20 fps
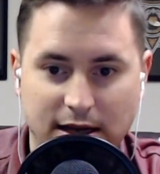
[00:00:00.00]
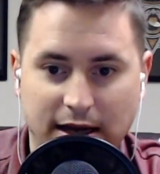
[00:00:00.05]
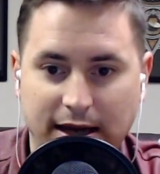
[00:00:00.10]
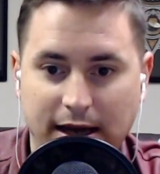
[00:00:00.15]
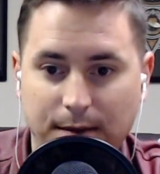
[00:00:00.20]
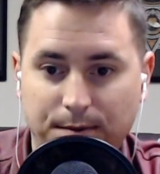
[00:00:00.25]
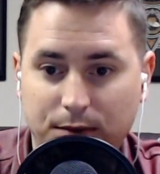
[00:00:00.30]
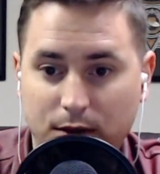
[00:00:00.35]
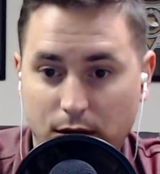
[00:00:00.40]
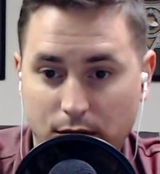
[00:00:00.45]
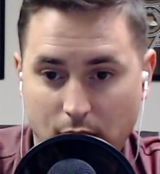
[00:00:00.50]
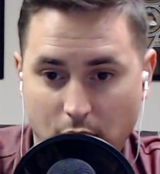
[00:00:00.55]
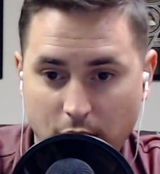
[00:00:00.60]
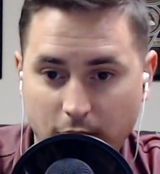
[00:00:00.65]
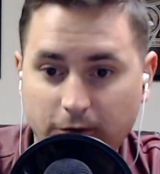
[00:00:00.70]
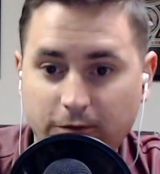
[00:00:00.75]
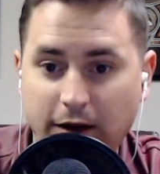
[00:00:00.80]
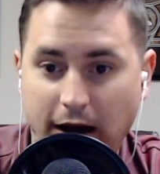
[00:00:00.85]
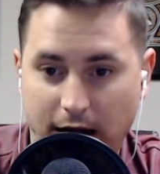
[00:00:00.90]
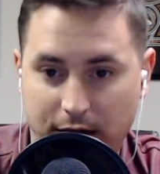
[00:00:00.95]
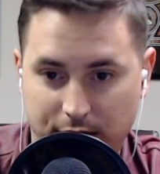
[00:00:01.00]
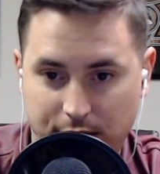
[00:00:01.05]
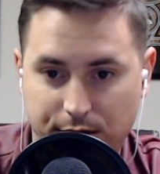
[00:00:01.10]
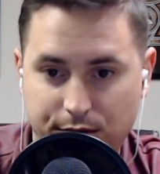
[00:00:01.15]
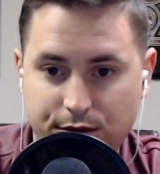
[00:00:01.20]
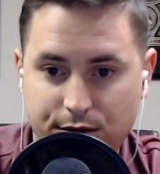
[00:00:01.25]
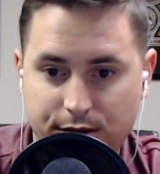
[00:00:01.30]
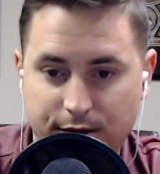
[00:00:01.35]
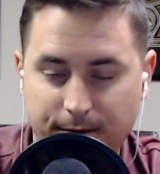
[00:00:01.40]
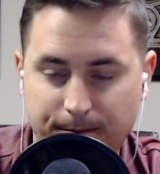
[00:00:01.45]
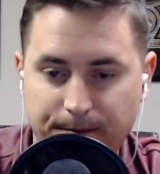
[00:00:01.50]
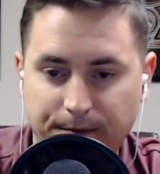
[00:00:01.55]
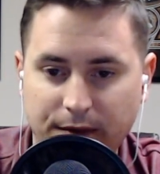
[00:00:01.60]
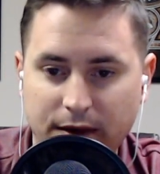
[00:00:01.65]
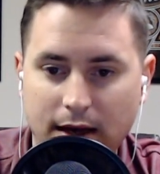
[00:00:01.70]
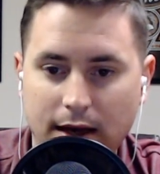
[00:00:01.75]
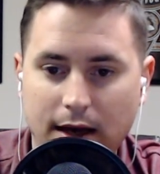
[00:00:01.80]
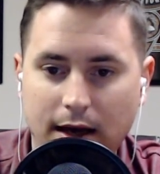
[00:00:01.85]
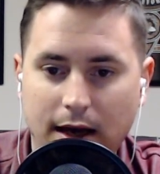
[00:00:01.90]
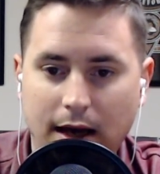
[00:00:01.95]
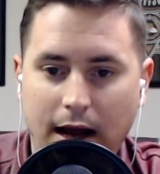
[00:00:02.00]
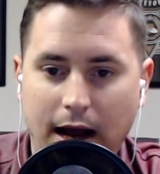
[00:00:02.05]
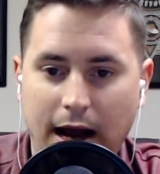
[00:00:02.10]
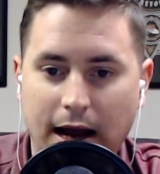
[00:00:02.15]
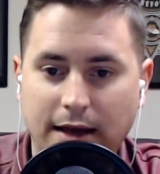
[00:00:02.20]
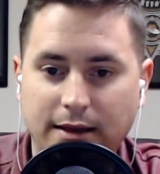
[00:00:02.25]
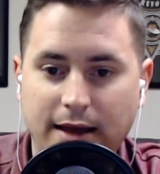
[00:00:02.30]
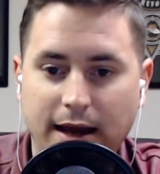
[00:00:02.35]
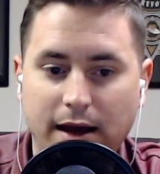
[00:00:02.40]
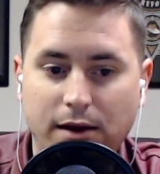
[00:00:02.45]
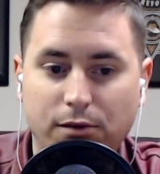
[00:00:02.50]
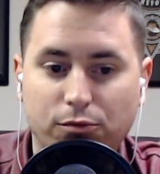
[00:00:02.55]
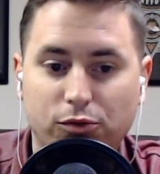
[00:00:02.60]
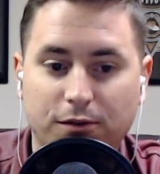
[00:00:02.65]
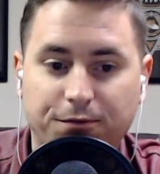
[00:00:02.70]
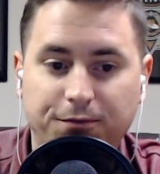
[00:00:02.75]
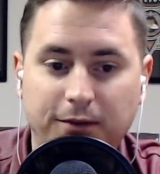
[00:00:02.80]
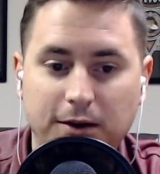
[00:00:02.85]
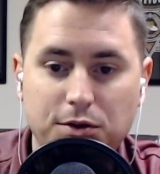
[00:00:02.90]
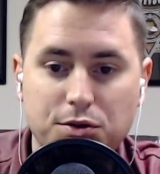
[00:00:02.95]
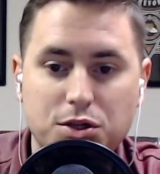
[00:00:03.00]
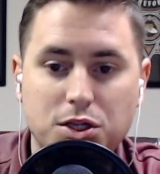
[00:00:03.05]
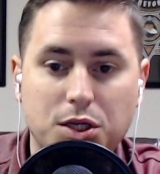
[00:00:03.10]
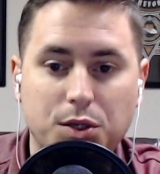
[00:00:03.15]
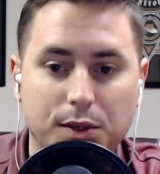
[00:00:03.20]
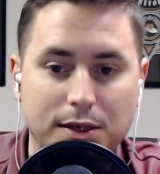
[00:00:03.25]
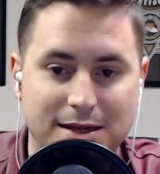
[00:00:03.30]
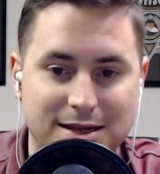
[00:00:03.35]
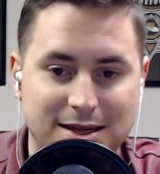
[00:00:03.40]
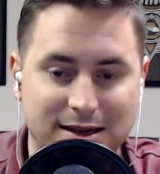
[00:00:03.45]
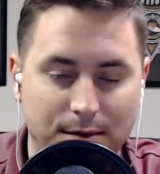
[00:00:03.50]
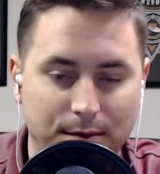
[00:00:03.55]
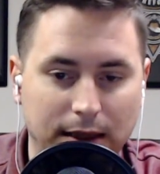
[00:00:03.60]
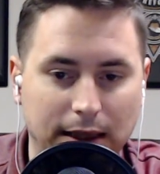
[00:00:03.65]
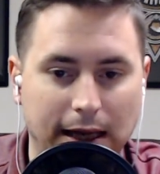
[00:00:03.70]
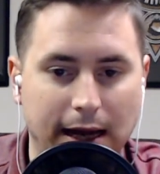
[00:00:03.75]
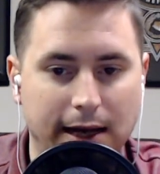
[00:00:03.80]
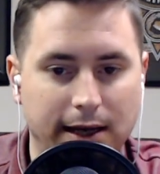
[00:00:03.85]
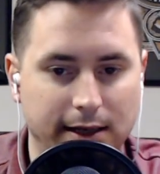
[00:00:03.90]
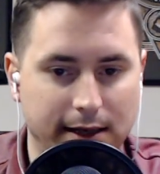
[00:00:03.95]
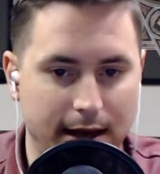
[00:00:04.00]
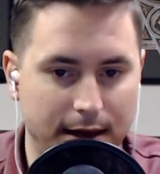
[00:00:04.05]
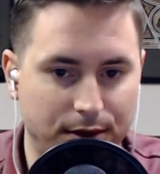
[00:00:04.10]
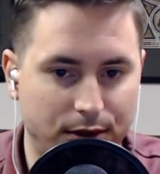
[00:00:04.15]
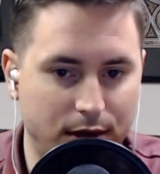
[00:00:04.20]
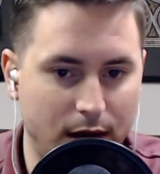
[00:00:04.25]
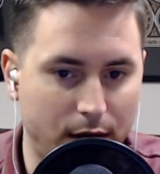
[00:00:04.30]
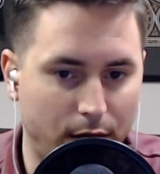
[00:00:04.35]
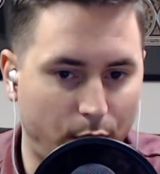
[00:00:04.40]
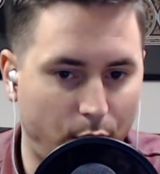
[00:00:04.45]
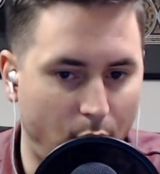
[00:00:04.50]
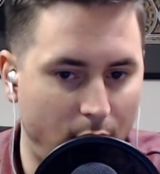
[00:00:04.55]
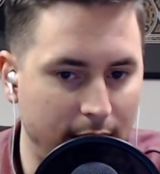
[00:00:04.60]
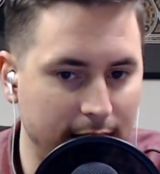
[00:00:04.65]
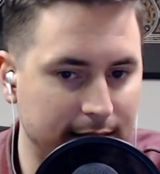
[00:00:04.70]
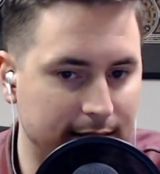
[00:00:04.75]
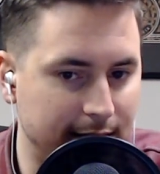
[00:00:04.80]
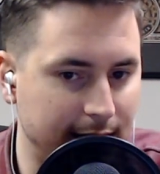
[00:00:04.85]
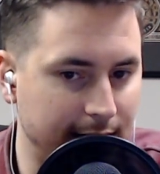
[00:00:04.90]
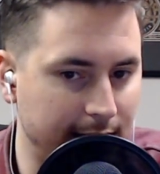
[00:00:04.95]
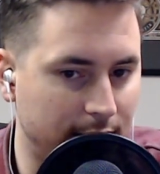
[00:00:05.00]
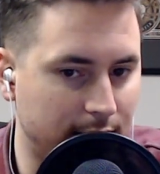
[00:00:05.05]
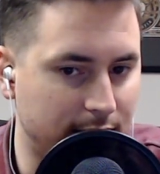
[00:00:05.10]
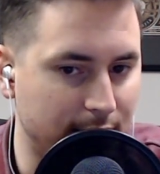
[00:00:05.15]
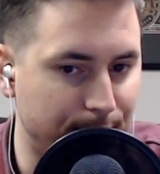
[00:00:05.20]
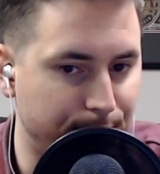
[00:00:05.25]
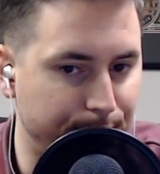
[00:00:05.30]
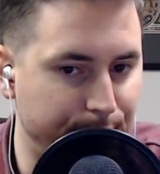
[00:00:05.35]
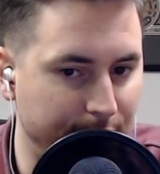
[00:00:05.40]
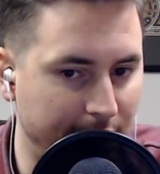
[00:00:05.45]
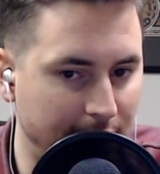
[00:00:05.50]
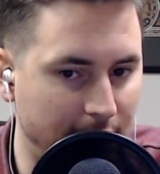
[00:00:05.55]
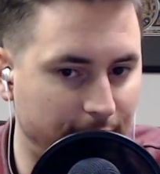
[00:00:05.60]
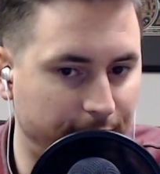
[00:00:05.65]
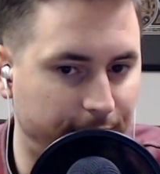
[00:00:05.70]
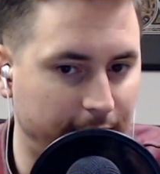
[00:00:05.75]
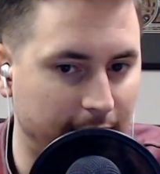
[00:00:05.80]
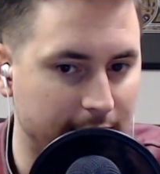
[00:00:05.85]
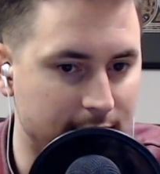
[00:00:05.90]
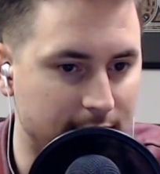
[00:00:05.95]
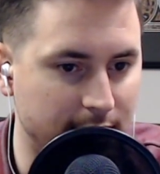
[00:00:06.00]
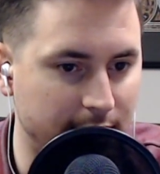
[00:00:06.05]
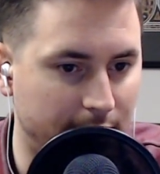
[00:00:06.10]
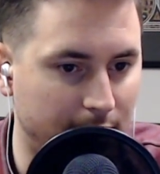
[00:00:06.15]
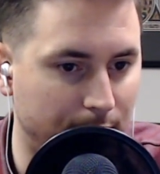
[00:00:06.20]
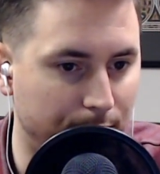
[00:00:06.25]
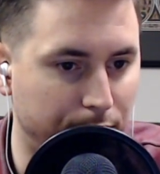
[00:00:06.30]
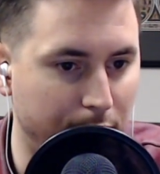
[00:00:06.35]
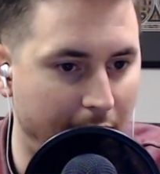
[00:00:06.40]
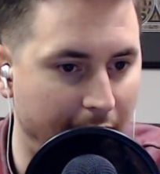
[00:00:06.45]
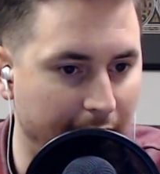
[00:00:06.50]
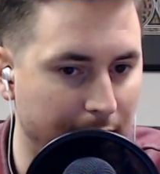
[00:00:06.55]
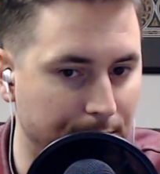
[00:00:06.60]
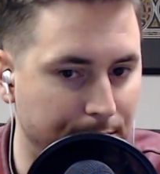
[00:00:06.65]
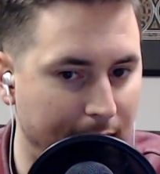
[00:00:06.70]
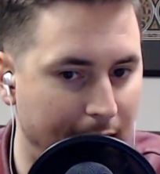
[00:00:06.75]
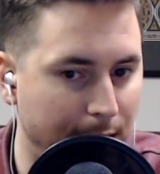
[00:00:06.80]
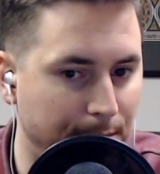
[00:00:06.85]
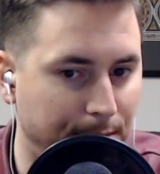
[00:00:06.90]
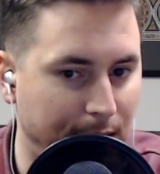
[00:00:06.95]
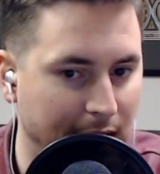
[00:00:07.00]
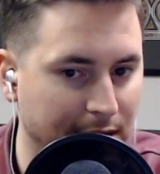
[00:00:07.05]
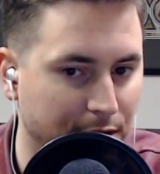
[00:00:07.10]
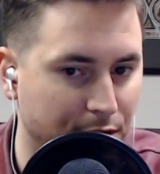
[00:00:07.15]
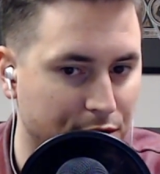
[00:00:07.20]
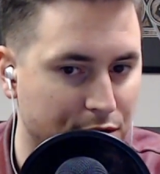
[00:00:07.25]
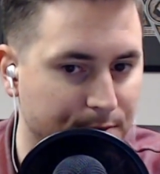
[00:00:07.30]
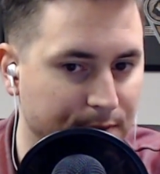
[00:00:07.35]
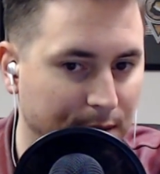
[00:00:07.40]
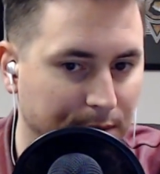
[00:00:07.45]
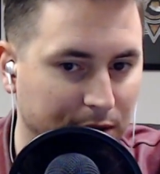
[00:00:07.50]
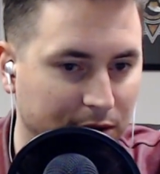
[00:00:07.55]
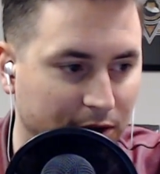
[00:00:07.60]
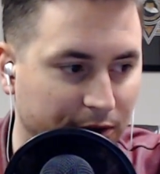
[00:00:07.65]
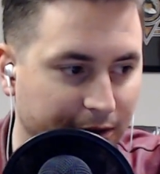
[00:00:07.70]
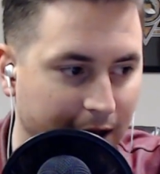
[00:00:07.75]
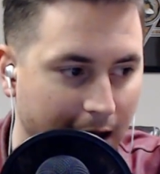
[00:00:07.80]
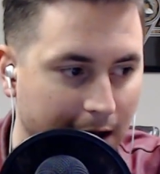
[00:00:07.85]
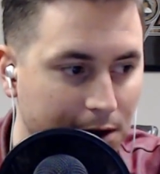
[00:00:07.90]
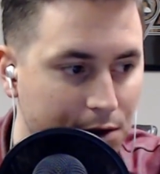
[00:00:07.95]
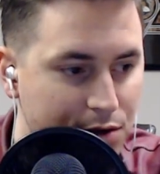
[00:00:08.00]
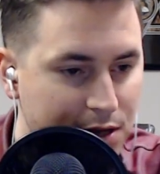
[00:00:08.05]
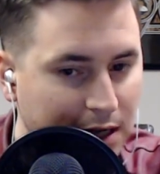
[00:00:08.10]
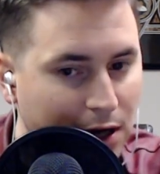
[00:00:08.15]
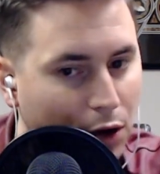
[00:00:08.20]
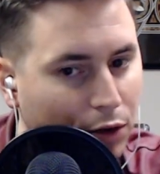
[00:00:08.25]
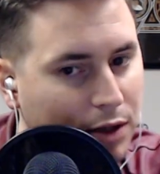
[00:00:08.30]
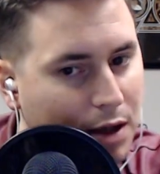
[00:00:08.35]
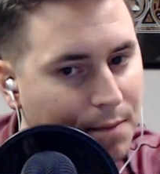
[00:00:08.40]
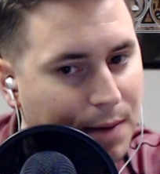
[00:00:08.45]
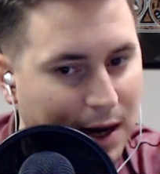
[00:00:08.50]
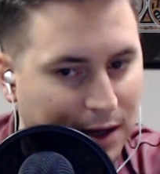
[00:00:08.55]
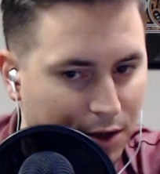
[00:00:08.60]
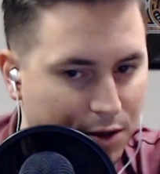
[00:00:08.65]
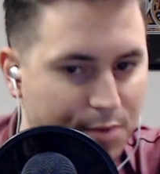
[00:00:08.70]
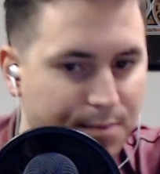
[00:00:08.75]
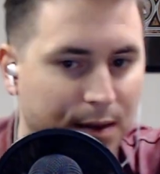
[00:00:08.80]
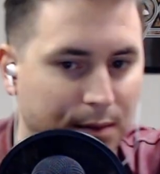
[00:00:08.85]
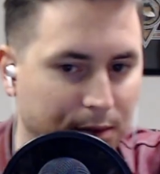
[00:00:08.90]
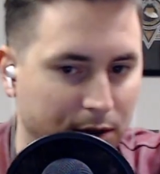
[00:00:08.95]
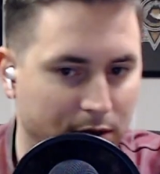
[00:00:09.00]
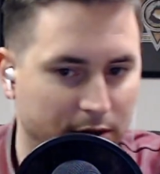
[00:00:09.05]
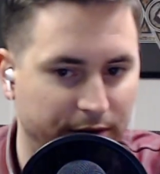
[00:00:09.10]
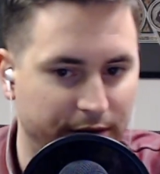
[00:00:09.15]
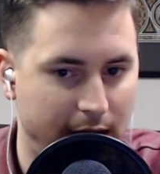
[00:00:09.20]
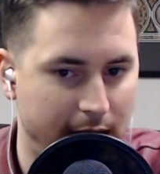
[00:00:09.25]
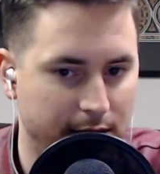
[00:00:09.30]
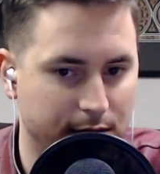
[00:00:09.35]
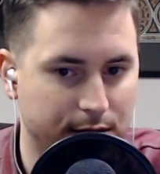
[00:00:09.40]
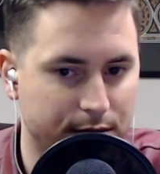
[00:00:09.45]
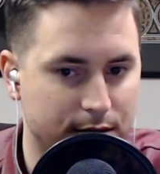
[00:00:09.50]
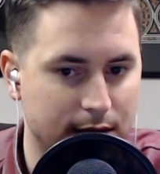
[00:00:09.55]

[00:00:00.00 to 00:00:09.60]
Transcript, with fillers: They keep their own values and they refuse to assimilate, yet they're wanting the benefits that are brought about by those biblical values and only by those biblical values.